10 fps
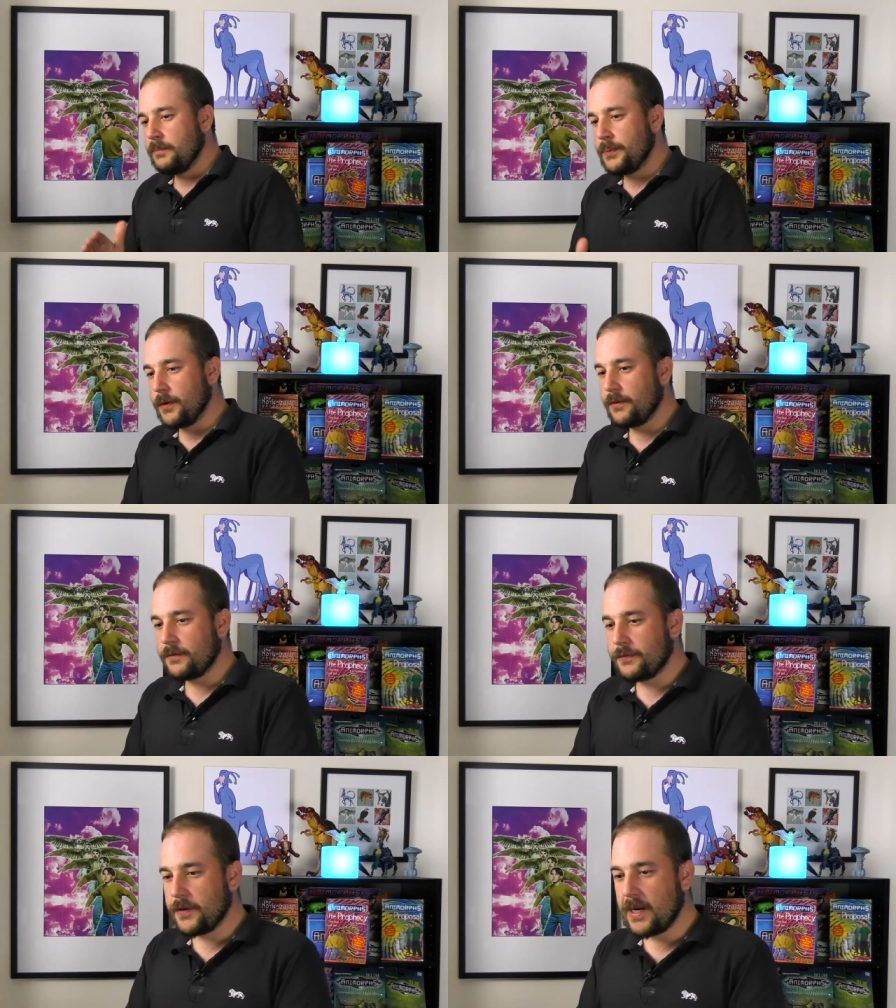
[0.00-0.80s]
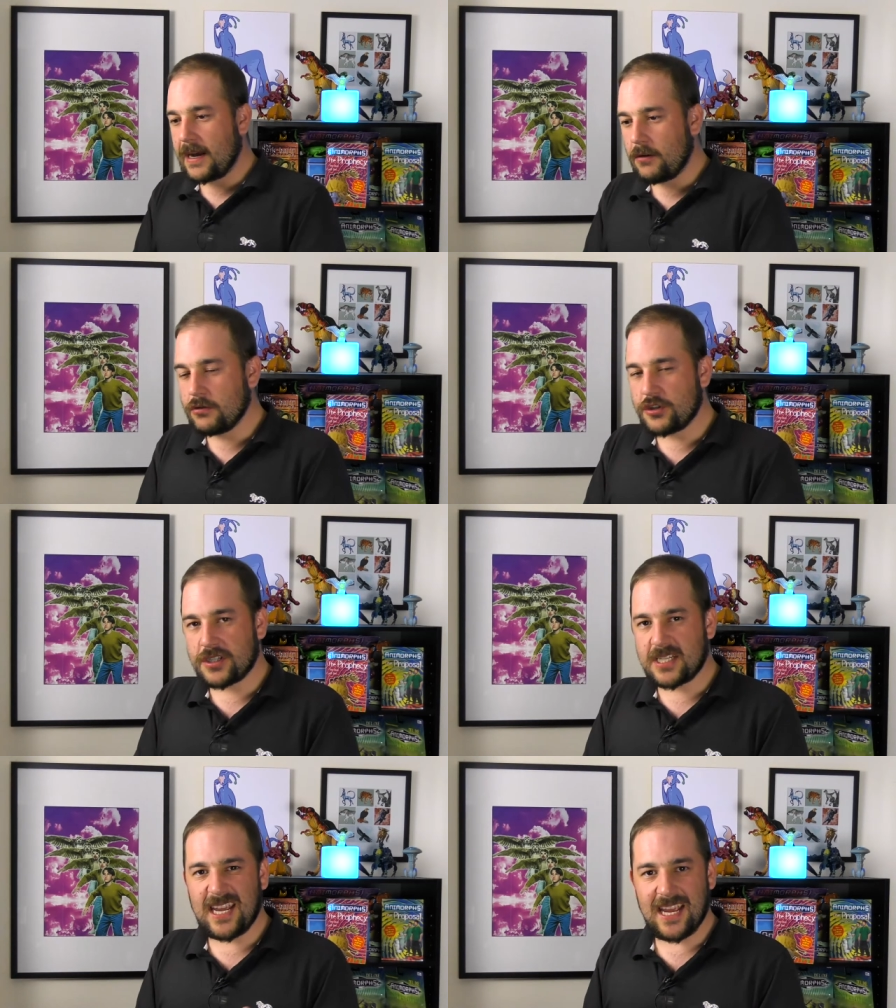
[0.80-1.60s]
But for Aldrea
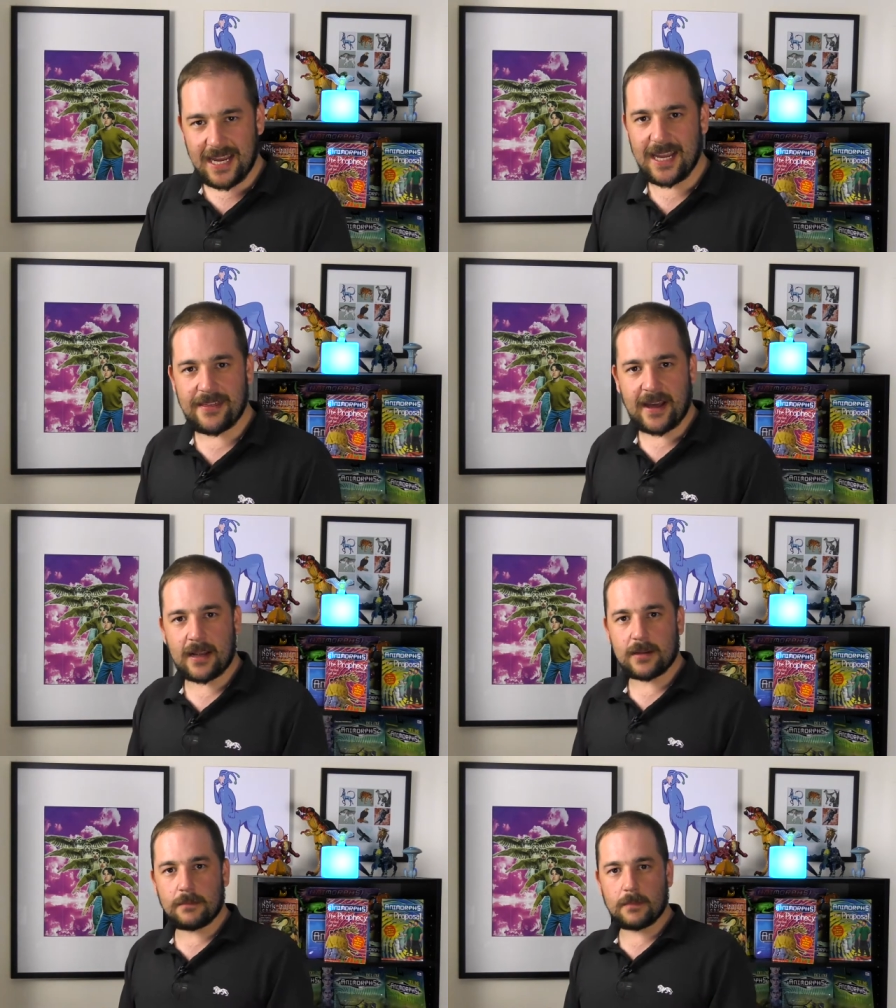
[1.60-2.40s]
to hear that,